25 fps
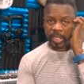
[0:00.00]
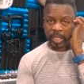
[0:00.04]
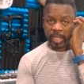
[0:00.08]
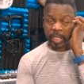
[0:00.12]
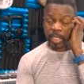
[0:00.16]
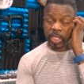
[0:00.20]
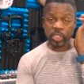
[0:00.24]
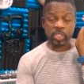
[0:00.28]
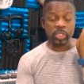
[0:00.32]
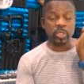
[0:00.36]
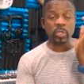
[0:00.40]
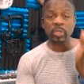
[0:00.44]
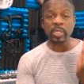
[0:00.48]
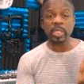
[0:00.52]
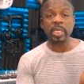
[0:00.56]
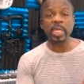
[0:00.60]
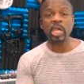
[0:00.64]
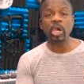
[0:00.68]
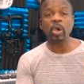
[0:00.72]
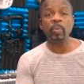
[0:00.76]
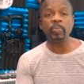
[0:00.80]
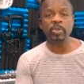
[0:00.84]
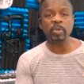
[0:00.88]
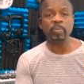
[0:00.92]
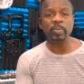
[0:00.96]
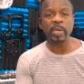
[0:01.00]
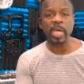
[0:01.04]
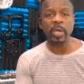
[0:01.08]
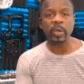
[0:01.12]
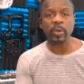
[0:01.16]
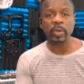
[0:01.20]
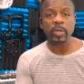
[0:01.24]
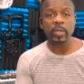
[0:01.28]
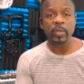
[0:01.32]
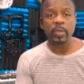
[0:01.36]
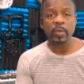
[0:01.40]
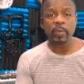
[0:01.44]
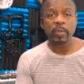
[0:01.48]
it's still going to help you
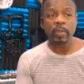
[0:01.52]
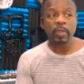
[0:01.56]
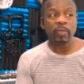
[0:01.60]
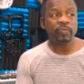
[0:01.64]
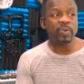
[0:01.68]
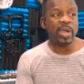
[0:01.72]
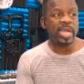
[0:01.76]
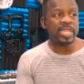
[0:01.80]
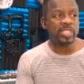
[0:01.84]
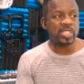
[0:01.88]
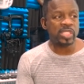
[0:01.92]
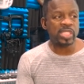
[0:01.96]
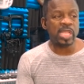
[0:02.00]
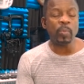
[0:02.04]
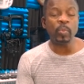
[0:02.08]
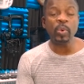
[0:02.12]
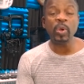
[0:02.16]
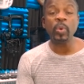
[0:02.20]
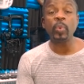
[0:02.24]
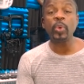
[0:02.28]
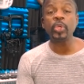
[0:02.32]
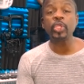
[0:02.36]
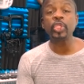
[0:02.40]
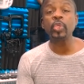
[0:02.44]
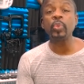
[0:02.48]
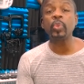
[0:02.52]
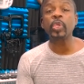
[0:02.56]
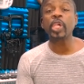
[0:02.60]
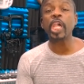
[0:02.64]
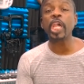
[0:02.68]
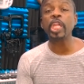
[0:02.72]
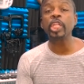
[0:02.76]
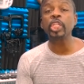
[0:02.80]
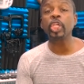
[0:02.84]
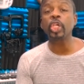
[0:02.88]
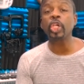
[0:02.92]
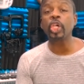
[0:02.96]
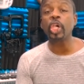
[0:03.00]
better. Find somewhere where you
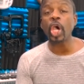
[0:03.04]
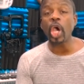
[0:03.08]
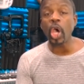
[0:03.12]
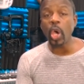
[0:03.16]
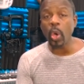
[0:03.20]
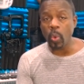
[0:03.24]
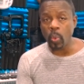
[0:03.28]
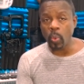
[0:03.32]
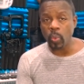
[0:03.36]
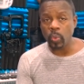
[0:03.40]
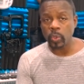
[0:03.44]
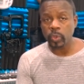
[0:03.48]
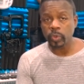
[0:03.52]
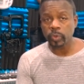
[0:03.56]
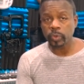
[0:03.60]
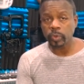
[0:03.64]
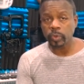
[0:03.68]
can go